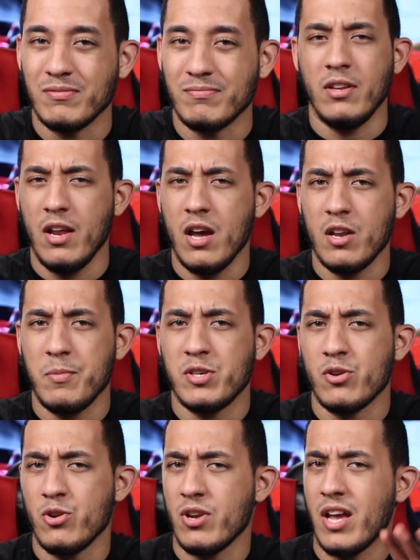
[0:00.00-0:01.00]
Today I'm going to be
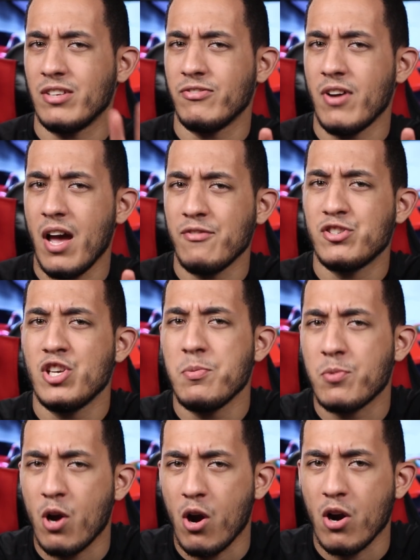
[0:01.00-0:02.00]
showing you guys 5
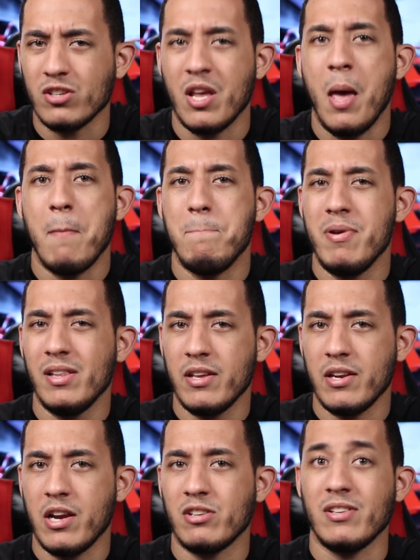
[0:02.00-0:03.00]
cheap cars
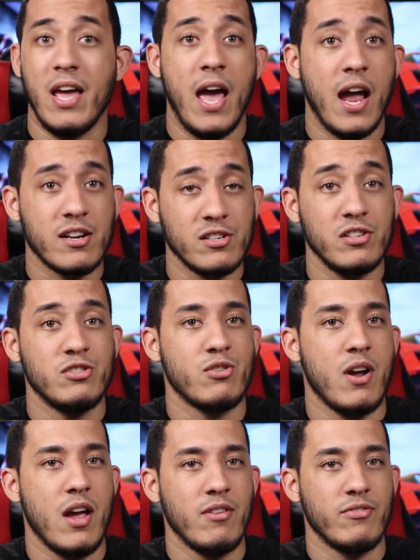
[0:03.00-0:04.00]
billionaires actually
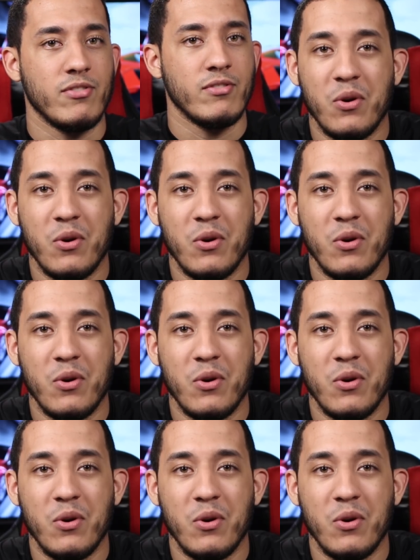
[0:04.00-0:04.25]
drive.